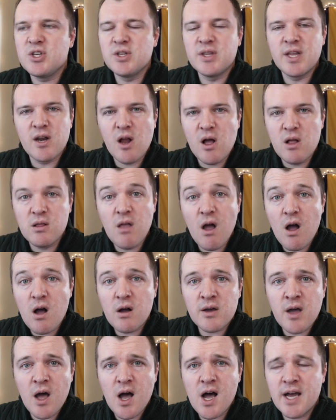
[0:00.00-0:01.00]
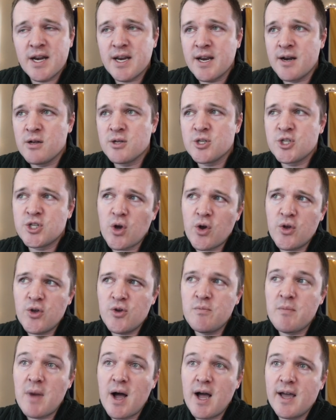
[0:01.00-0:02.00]
and then I'll log on and I'll show
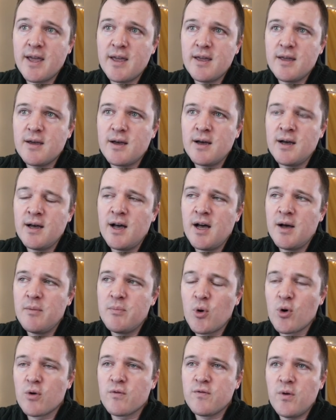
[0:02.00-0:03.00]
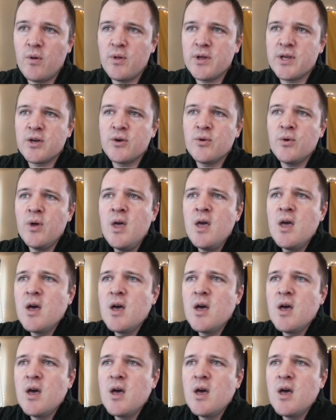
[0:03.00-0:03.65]
you my uh, portfolio.